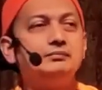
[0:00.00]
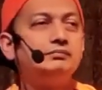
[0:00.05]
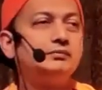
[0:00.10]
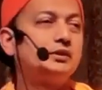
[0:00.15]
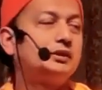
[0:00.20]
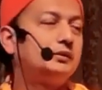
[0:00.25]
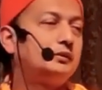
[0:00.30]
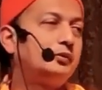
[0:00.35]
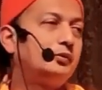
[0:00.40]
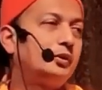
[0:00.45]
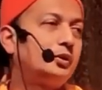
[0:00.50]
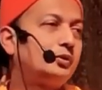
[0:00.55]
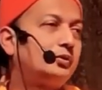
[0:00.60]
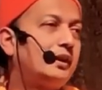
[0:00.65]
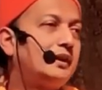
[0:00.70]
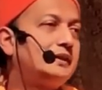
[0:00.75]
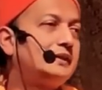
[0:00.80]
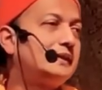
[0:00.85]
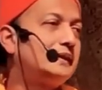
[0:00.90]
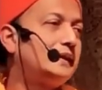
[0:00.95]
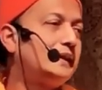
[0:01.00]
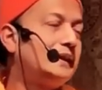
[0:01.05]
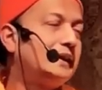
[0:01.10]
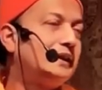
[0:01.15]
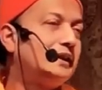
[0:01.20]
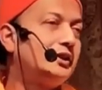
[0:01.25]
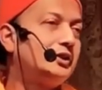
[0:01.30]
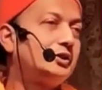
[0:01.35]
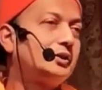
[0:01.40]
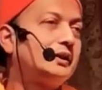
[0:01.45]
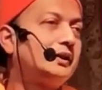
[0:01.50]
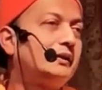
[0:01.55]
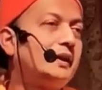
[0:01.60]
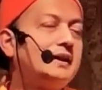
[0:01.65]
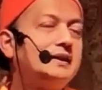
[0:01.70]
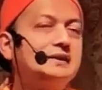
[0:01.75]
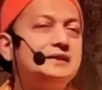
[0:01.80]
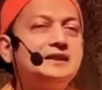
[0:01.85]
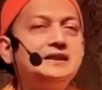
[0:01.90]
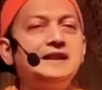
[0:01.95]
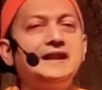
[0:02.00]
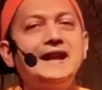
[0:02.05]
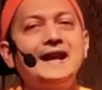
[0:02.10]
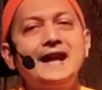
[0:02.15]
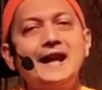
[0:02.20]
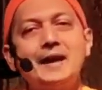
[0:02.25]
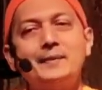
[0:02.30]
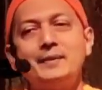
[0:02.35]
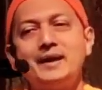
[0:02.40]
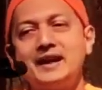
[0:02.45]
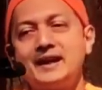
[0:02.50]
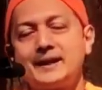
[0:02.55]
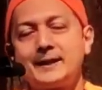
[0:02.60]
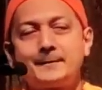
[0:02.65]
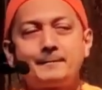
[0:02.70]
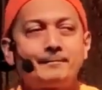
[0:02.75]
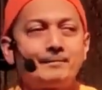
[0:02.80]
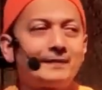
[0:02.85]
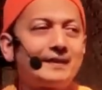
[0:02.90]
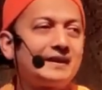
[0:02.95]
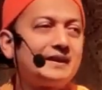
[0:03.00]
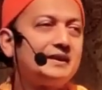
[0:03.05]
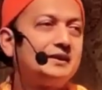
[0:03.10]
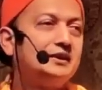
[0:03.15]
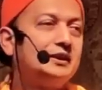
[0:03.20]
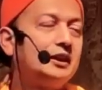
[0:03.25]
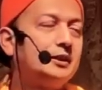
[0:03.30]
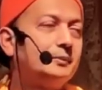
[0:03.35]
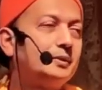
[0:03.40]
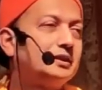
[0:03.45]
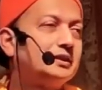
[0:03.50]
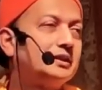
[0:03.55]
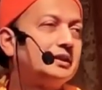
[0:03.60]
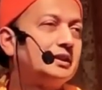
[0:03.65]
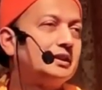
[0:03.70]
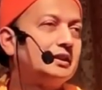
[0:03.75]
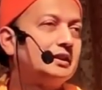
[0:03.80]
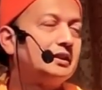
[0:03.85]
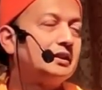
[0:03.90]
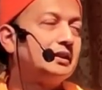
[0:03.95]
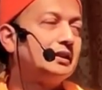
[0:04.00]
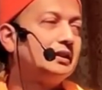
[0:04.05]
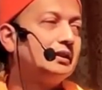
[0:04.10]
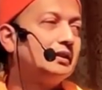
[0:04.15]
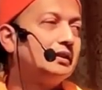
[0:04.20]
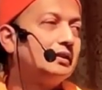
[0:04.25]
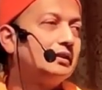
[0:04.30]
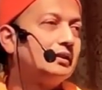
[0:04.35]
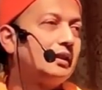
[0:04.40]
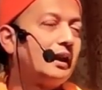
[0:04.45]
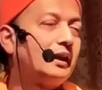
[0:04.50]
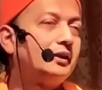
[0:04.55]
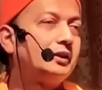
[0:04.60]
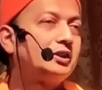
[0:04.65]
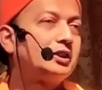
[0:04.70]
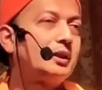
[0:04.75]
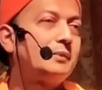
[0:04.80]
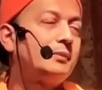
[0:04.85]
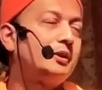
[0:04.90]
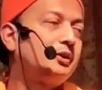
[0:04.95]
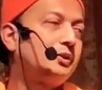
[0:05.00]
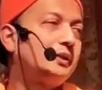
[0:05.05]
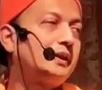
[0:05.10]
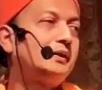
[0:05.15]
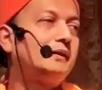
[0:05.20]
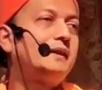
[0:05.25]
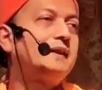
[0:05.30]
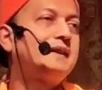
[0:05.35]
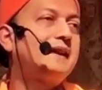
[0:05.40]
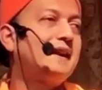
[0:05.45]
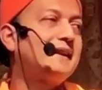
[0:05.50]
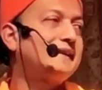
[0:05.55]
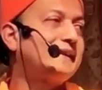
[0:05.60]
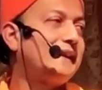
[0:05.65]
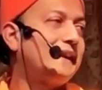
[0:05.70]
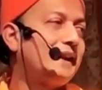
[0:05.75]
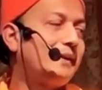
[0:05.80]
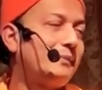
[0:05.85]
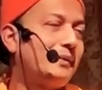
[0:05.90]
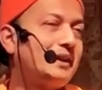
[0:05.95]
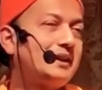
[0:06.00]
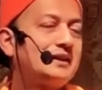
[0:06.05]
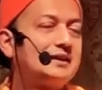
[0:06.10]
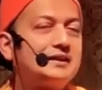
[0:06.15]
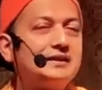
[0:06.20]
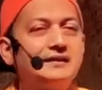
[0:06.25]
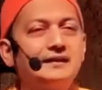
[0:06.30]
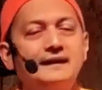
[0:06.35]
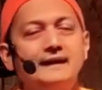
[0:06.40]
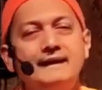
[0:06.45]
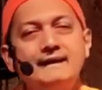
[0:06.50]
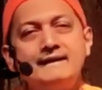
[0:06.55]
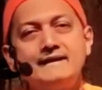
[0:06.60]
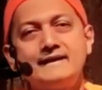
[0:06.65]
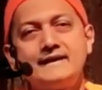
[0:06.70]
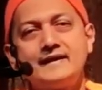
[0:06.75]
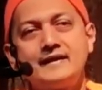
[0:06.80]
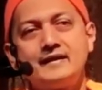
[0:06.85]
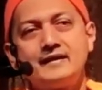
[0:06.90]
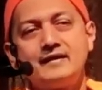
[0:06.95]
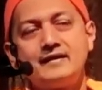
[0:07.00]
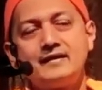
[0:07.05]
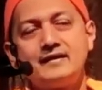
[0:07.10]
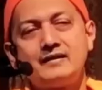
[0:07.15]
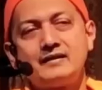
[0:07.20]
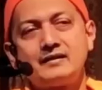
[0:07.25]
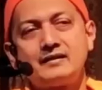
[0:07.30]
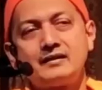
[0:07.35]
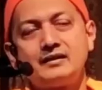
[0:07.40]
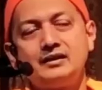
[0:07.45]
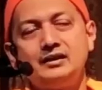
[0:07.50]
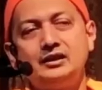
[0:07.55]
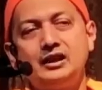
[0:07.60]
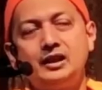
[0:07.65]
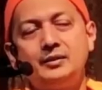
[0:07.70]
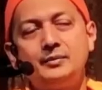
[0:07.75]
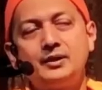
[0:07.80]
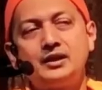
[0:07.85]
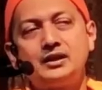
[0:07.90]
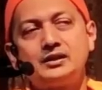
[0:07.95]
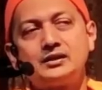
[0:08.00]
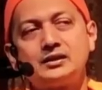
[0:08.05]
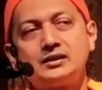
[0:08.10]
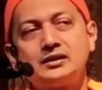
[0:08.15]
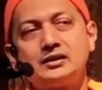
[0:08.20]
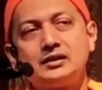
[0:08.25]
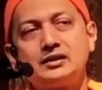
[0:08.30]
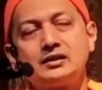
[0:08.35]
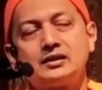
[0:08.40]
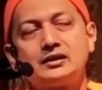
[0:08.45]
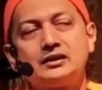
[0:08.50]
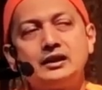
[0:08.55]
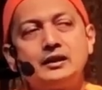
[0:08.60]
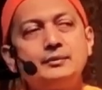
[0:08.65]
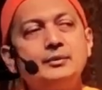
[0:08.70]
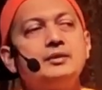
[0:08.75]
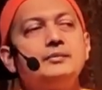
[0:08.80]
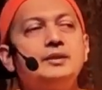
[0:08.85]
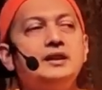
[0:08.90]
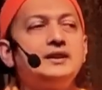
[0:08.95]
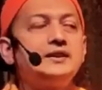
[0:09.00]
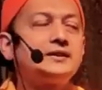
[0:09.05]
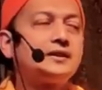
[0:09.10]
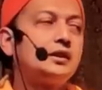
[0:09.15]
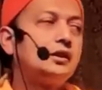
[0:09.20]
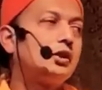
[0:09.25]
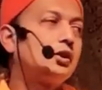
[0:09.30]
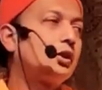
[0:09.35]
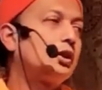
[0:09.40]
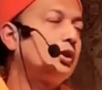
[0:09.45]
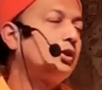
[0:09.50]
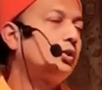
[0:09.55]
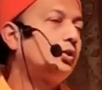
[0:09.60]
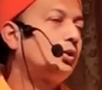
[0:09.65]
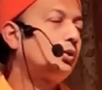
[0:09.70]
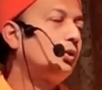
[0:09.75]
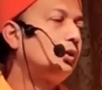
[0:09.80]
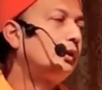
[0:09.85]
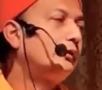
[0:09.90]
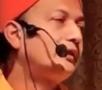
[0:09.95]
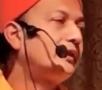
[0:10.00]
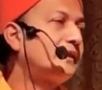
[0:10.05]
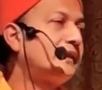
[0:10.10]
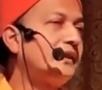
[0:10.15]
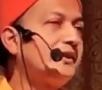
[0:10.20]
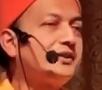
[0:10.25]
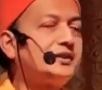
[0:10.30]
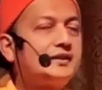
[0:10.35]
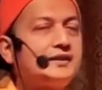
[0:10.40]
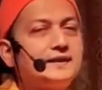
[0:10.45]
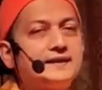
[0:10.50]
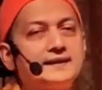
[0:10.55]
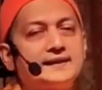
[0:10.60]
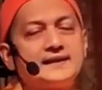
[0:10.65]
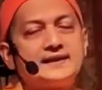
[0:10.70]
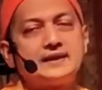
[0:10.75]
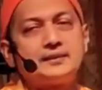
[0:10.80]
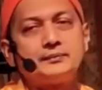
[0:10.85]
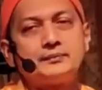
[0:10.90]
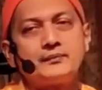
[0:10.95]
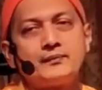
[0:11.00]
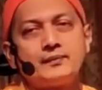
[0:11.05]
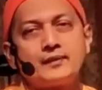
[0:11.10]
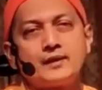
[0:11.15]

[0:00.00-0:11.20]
If you want to write it in English, you can write D-A-M-A. Damah. And Shama, you can write S-A-M-A. Damah. Damah means control of the sensory system.